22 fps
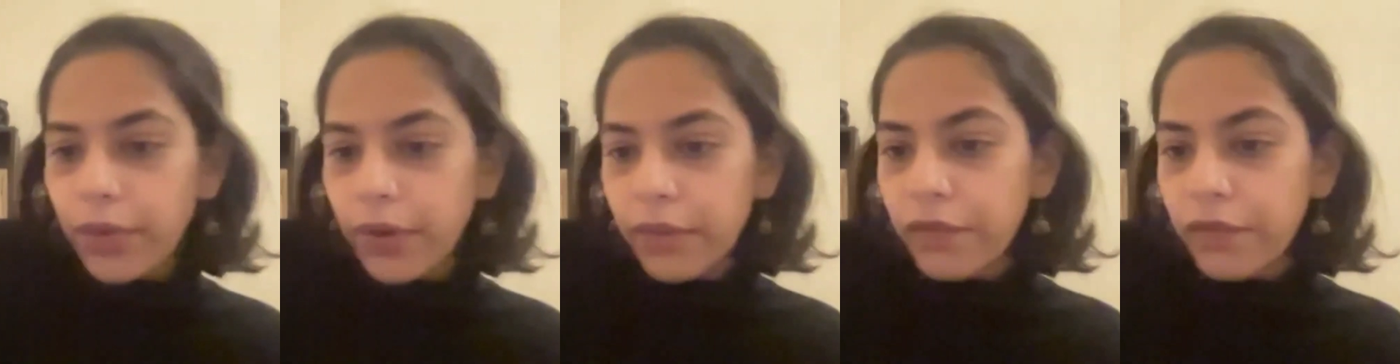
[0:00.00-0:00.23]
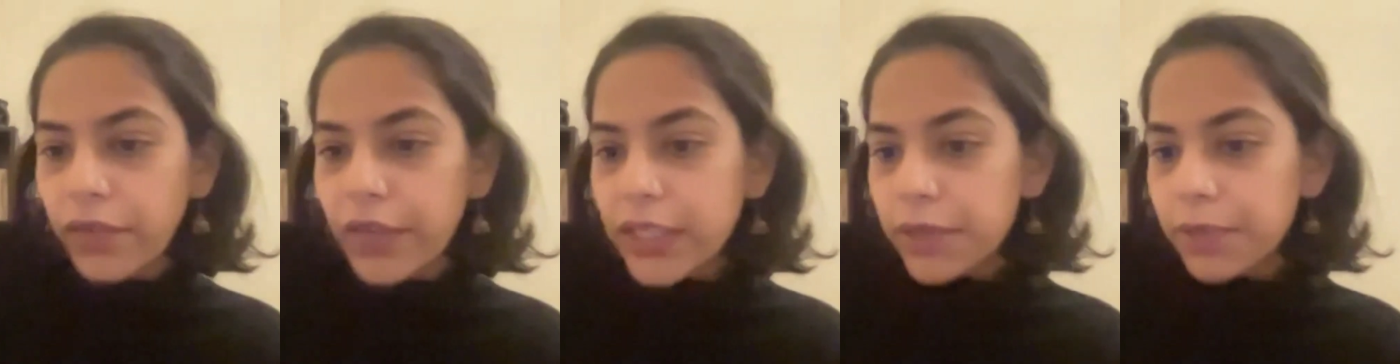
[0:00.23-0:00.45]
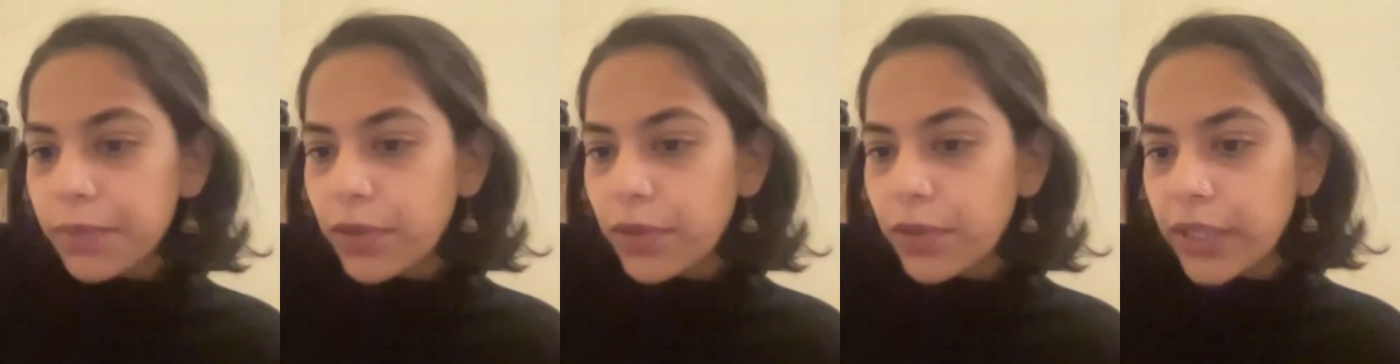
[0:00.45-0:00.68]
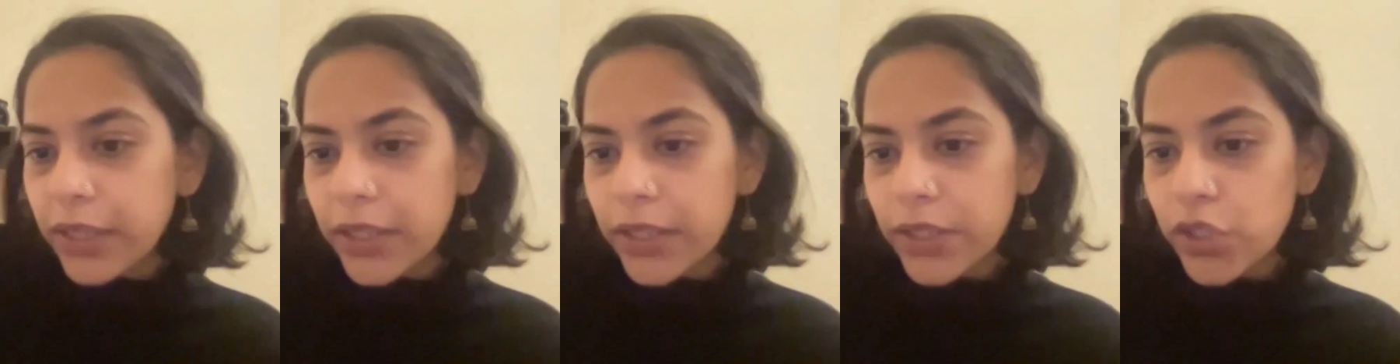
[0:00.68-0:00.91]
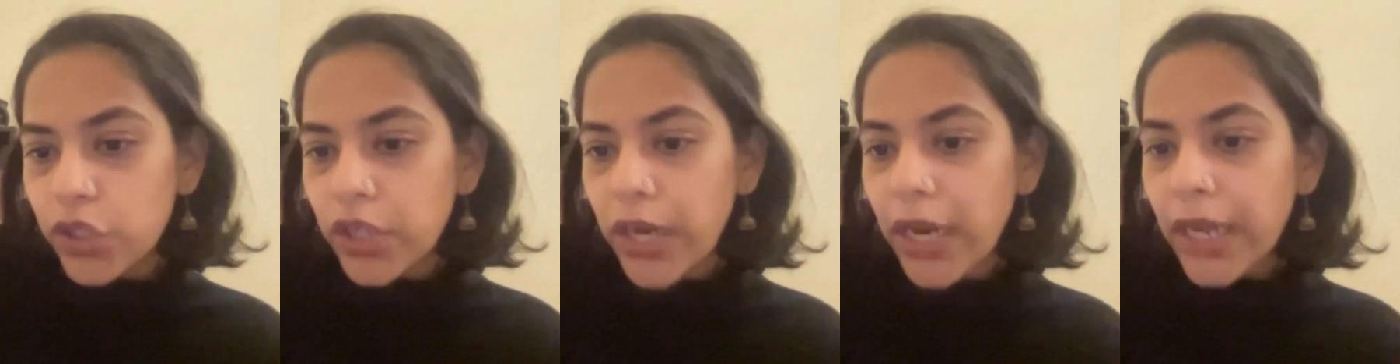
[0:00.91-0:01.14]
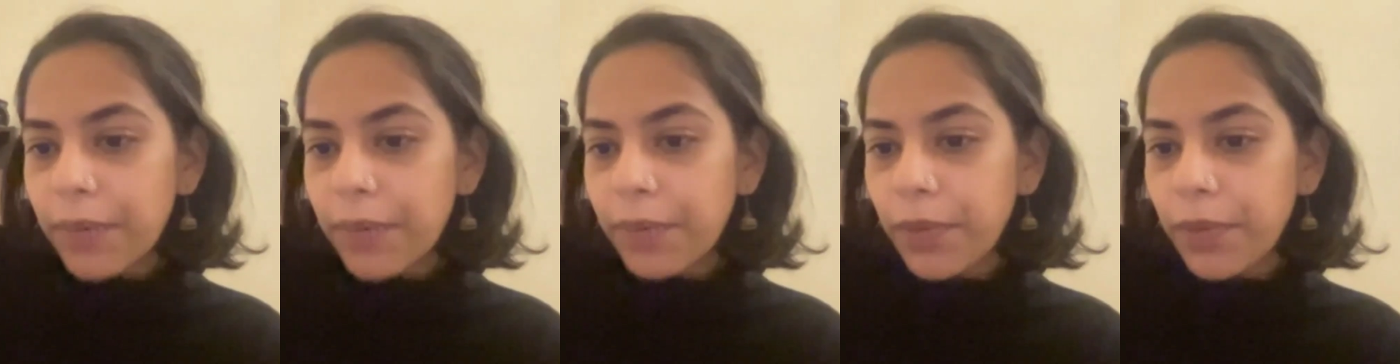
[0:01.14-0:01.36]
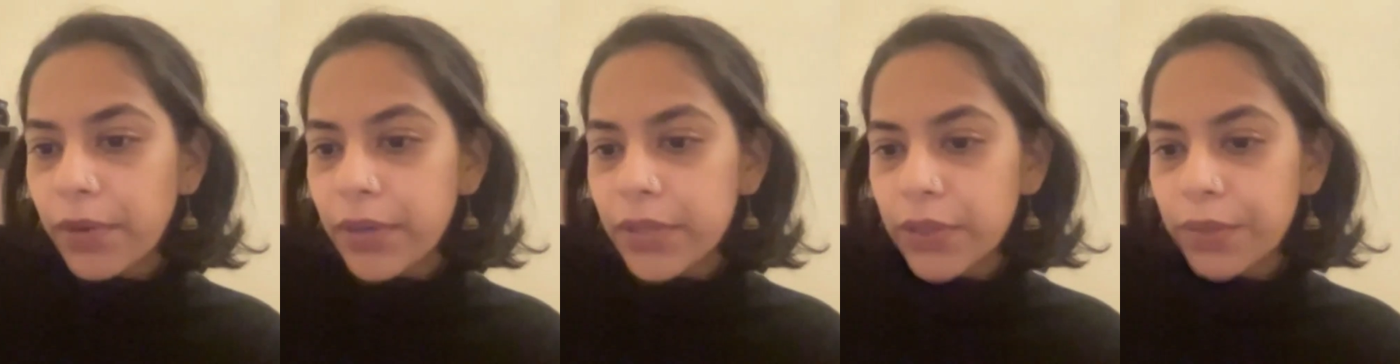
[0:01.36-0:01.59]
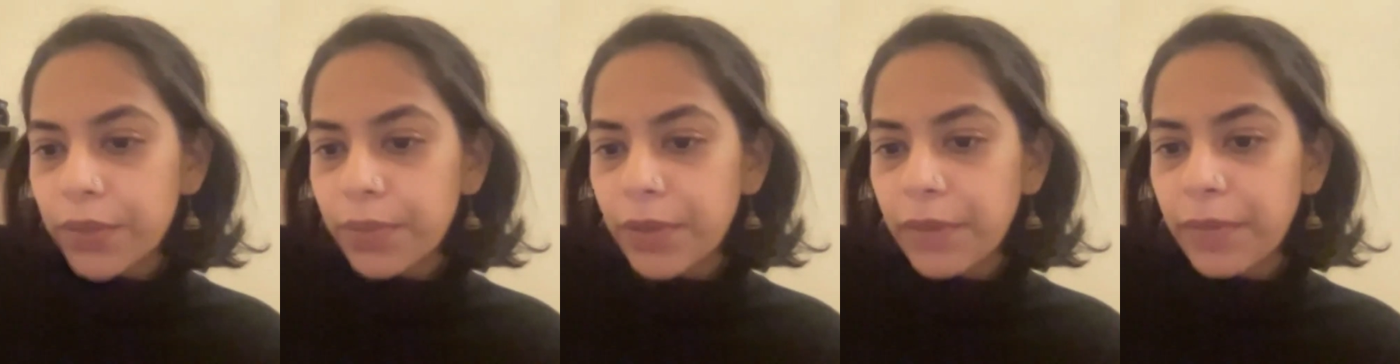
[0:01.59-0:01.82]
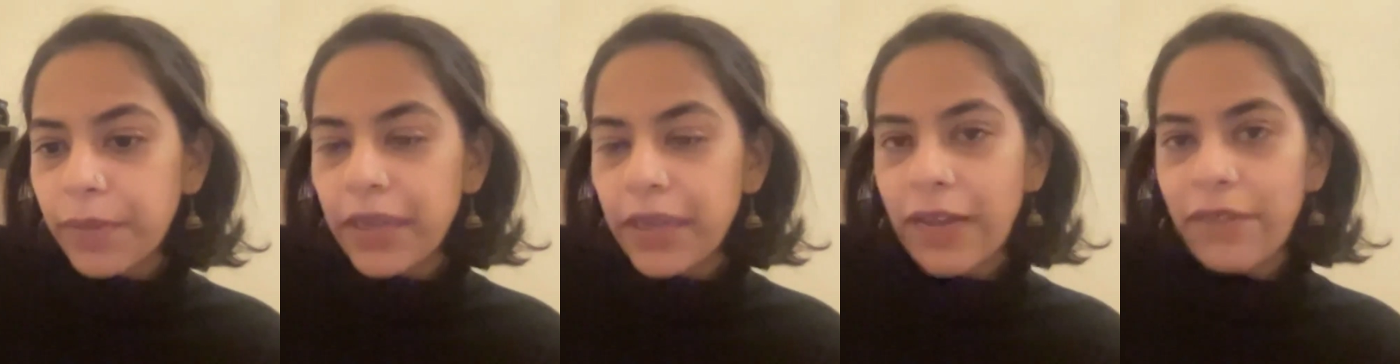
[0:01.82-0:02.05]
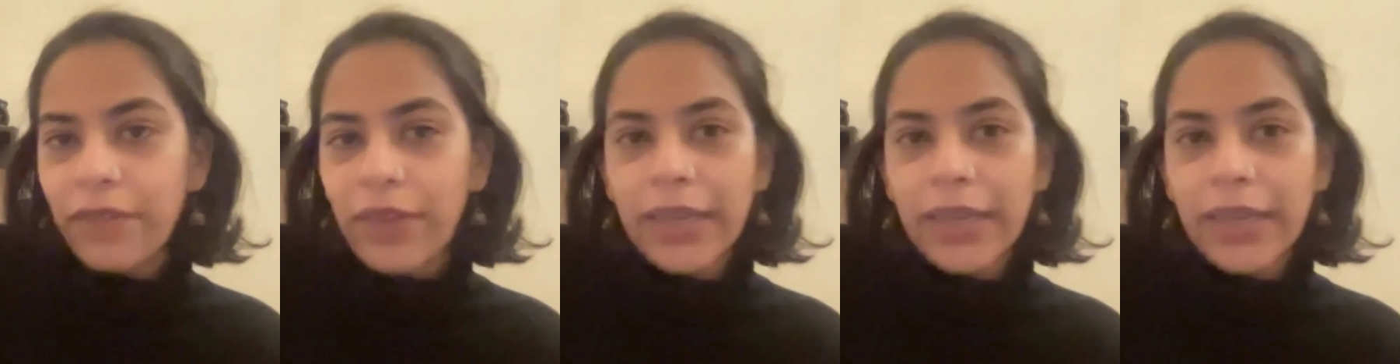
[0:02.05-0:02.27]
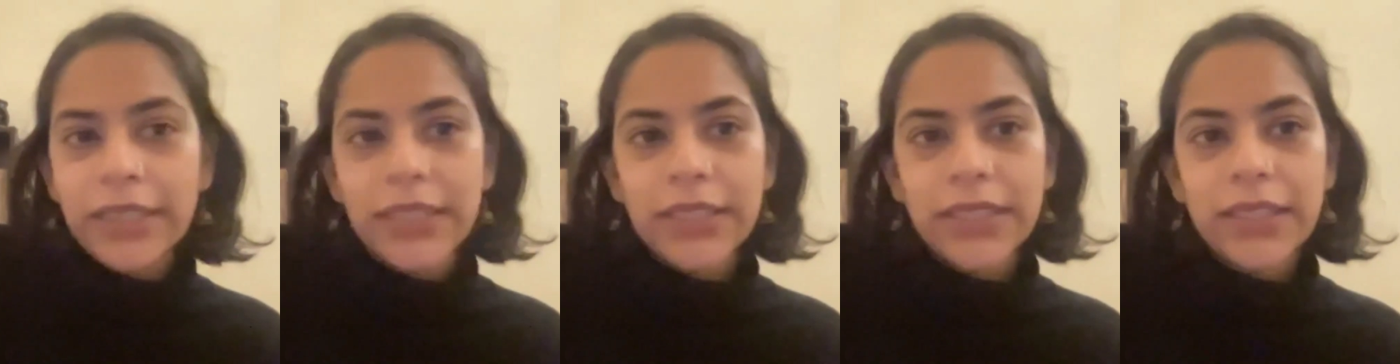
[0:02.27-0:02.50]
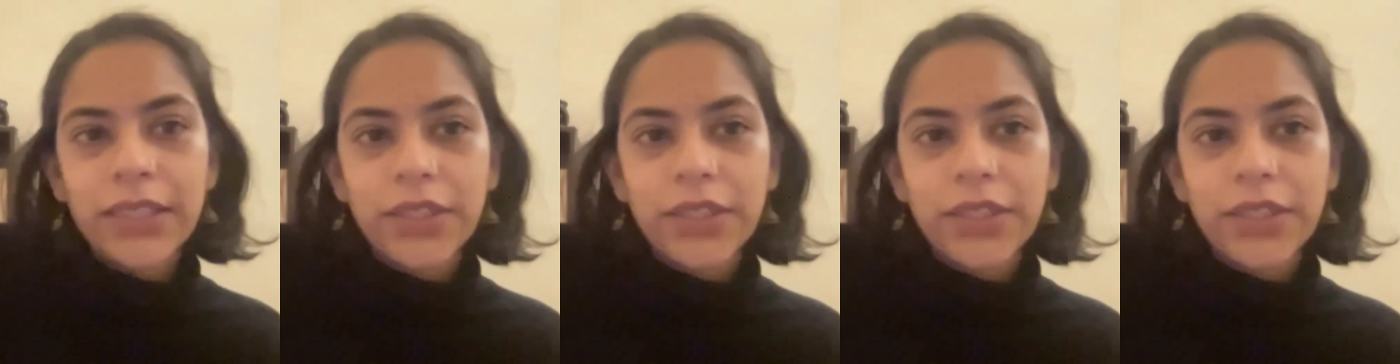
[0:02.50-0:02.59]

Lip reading: on Facebook, in this chat box, people have access